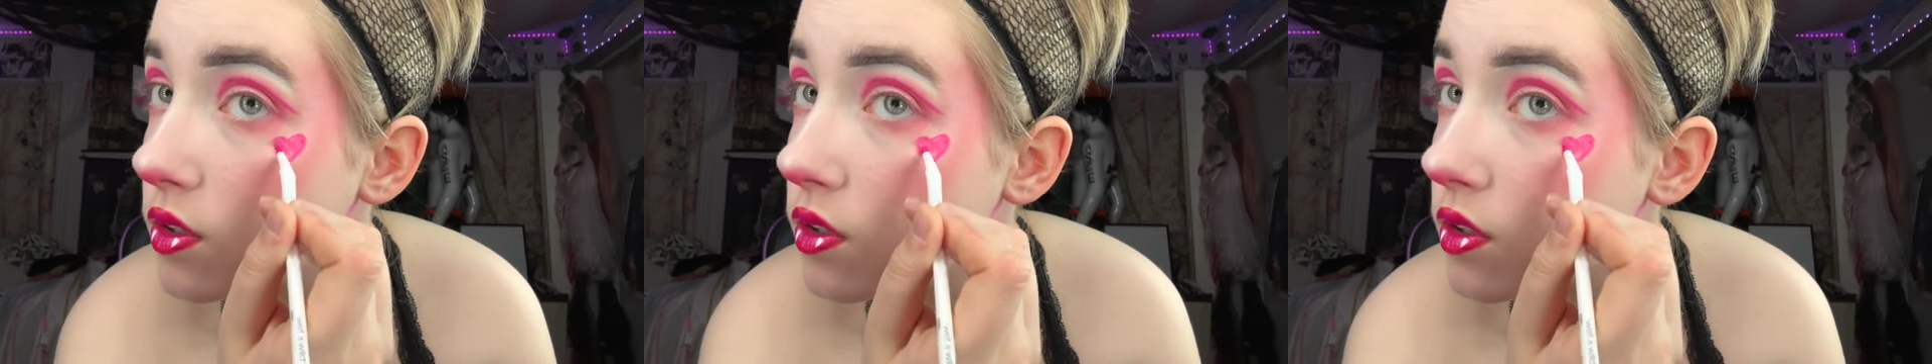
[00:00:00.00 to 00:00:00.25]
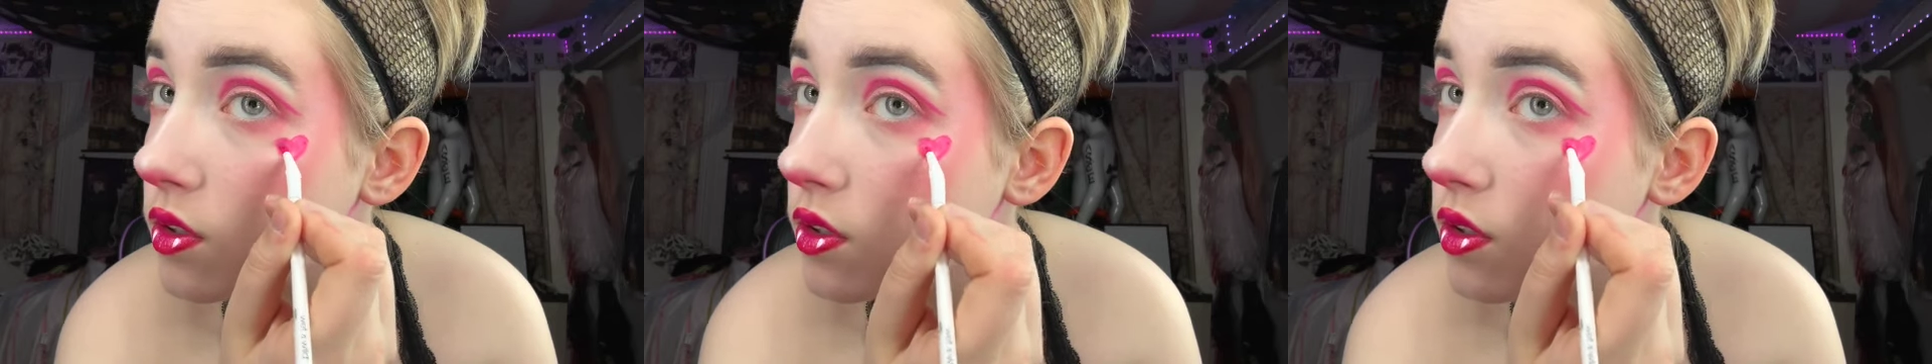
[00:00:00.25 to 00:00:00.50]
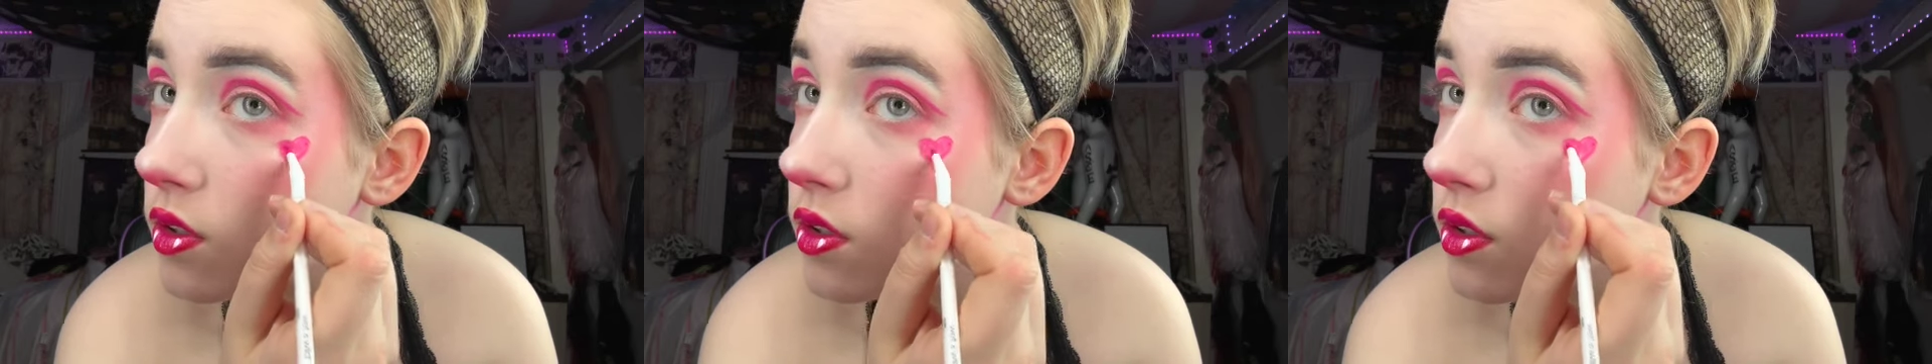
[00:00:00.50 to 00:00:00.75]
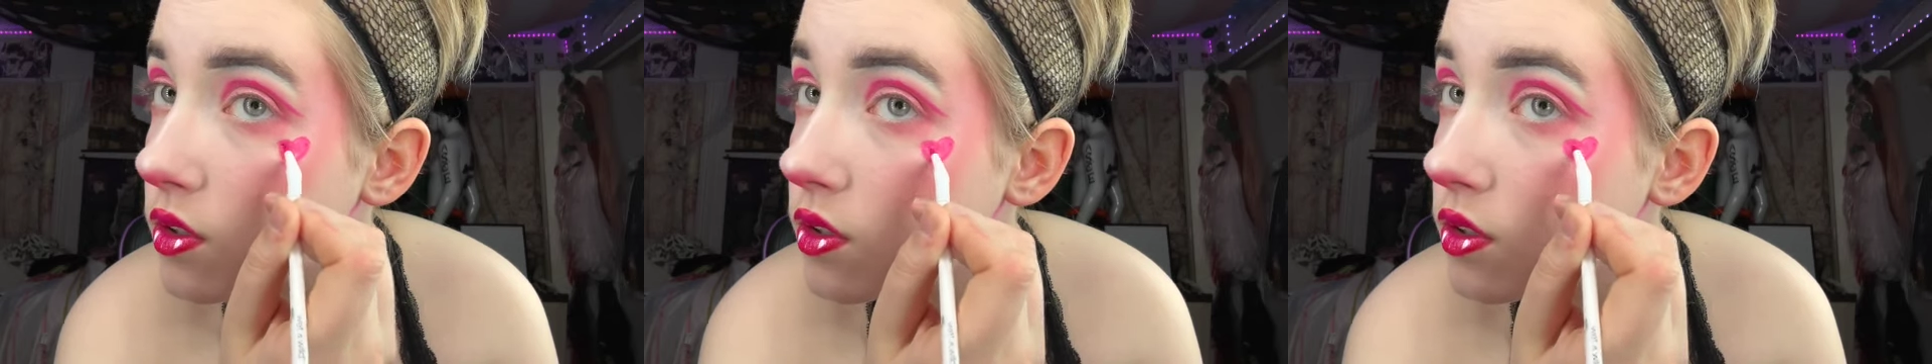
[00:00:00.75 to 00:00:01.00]
same
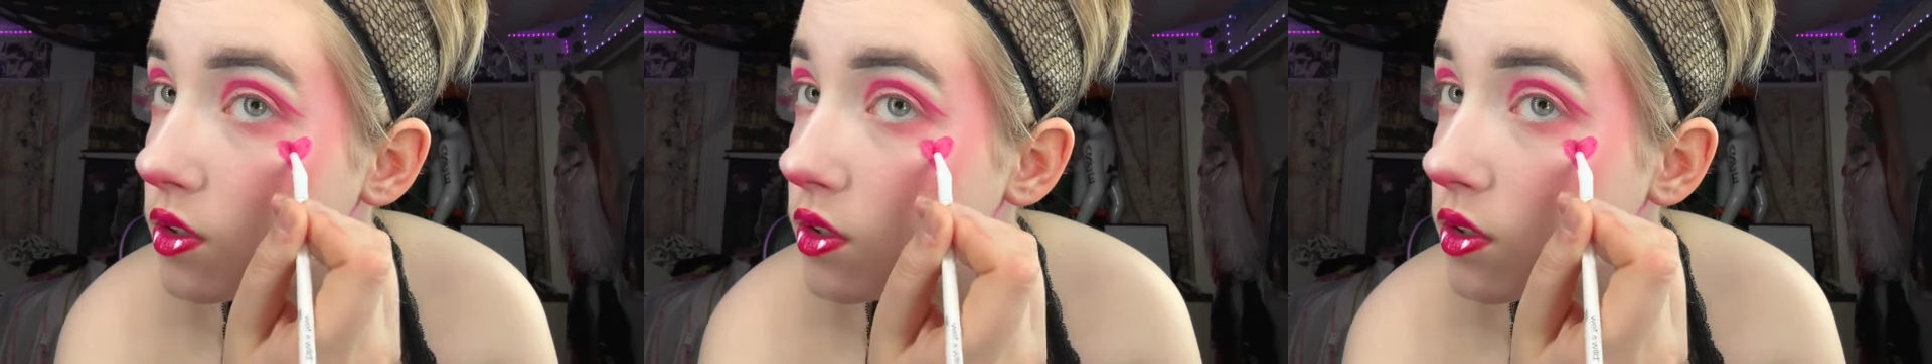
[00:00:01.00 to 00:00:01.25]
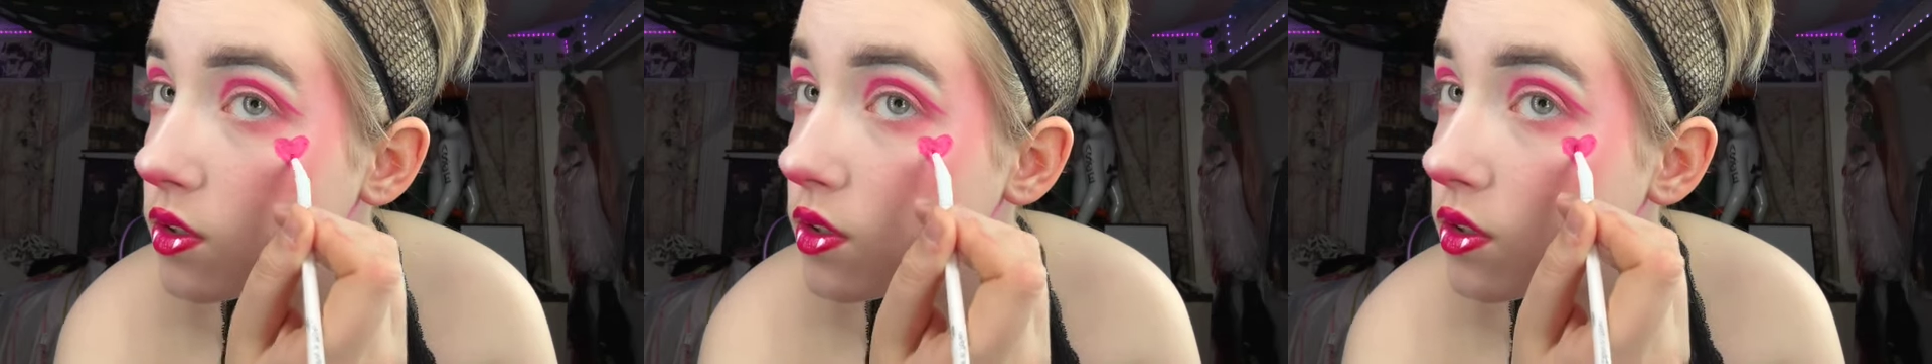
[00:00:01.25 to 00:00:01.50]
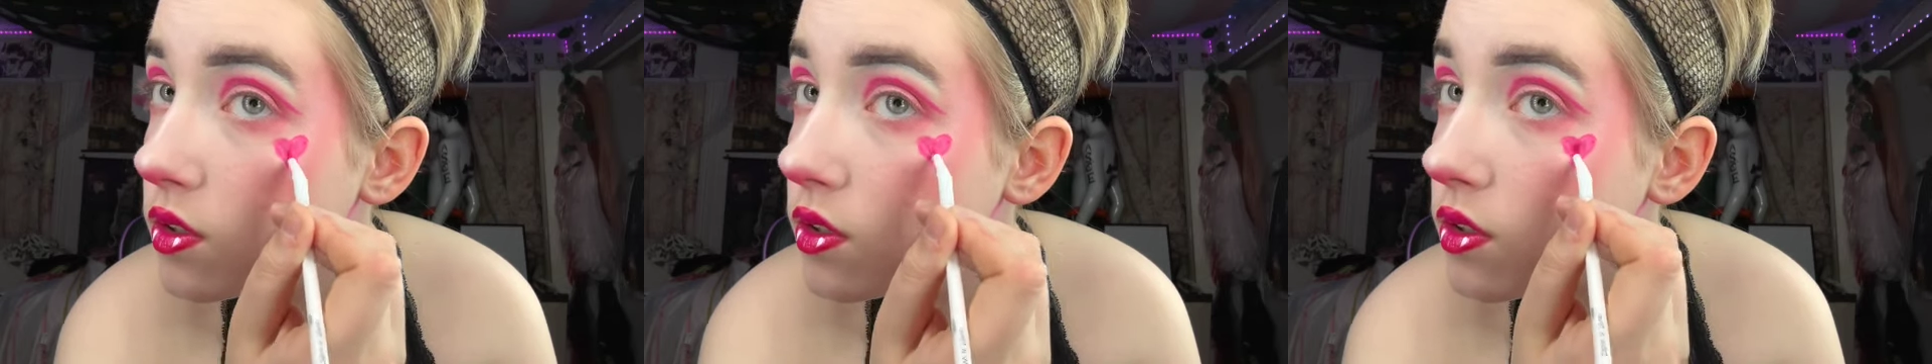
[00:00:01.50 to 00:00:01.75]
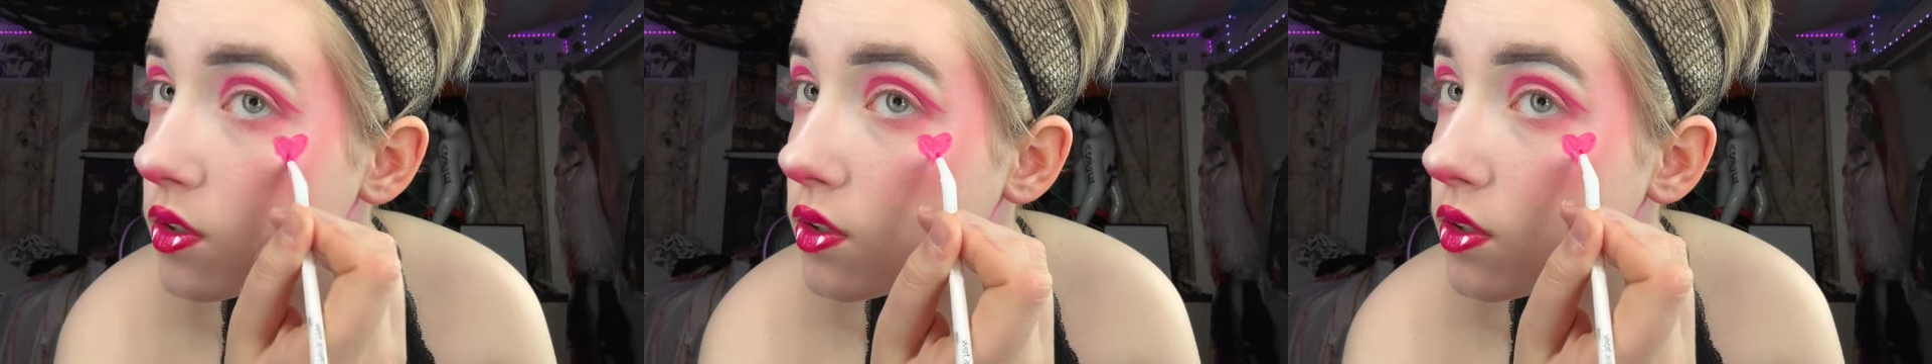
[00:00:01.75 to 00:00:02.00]
pigment that I used for